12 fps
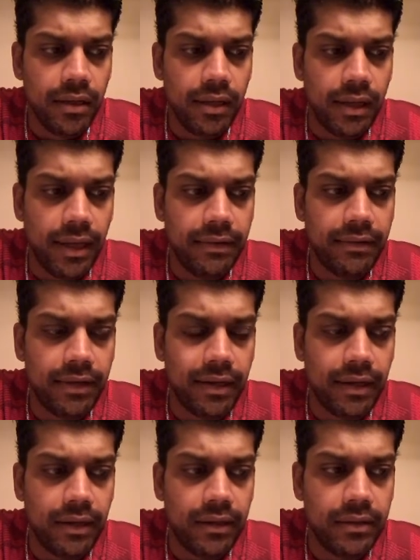that,
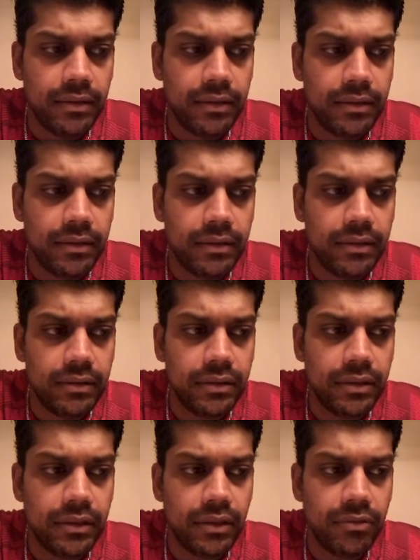uh,
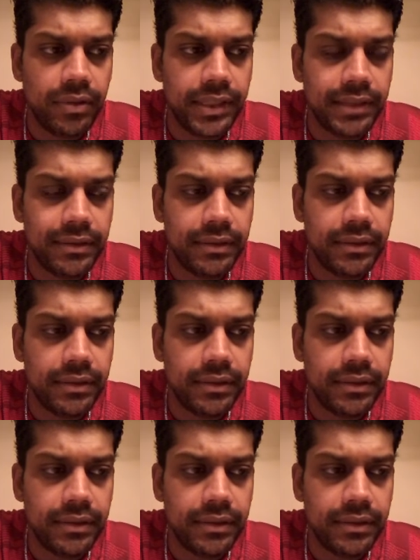you know, and,